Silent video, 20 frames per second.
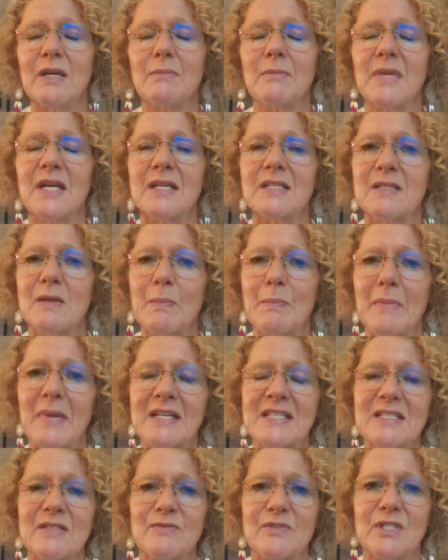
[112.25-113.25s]
it makes a
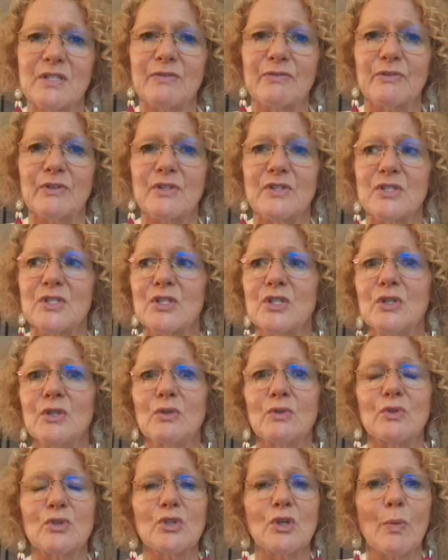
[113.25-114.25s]
massive difference to
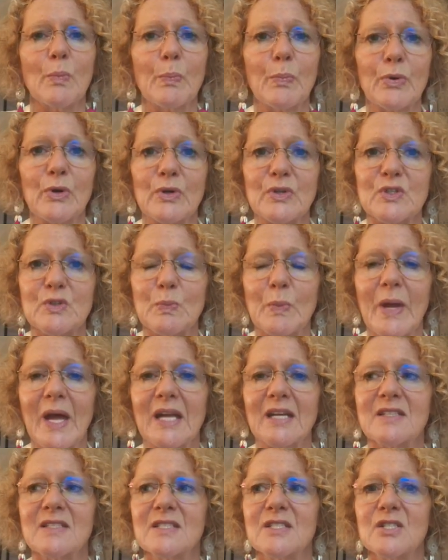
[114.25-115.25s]
your job
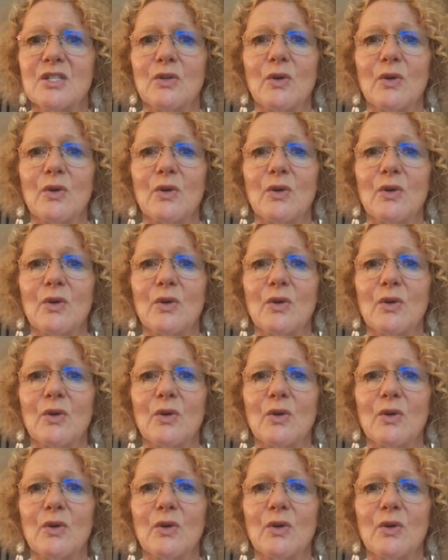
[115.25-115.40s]
prospects,